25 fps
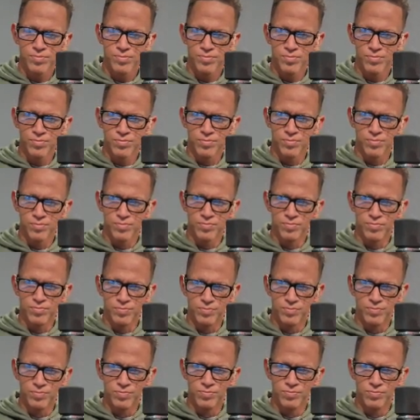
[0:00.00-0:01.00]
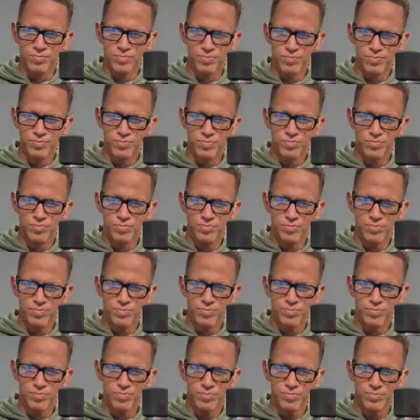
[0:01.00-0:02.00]

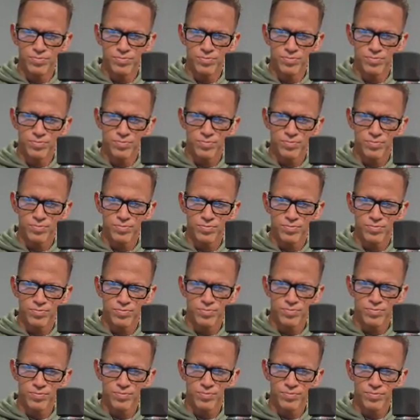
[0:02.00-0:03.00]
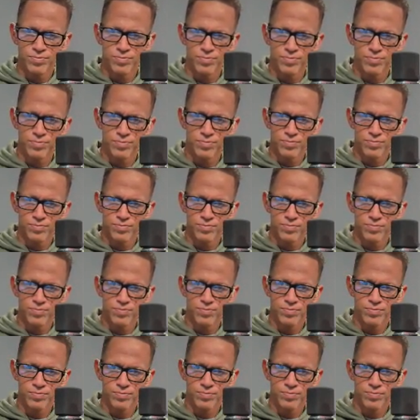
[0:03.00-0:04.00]

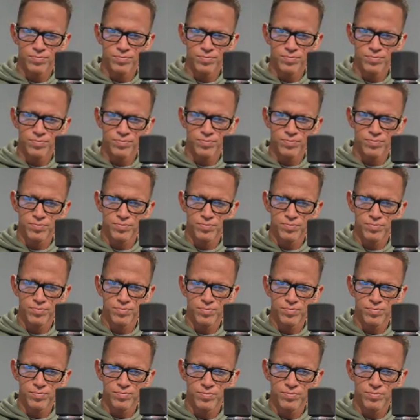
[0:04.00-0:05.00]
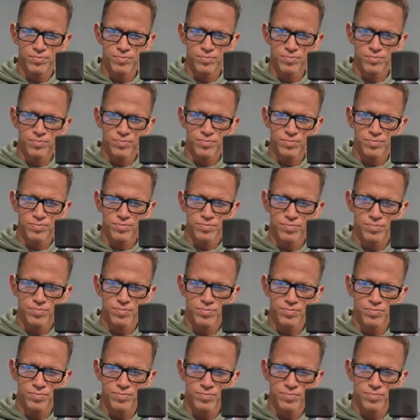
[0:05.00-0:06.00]

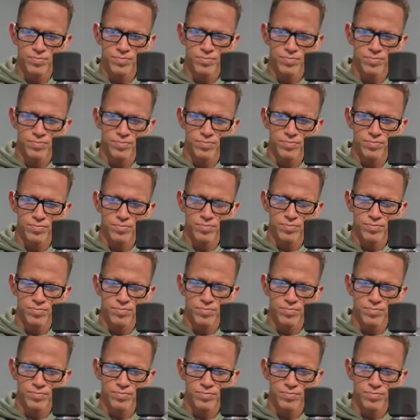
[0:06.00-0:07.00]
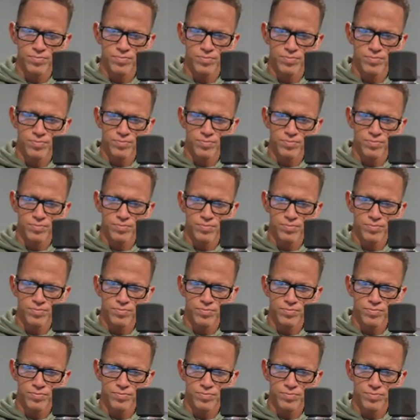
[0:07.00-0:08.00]
[no speech]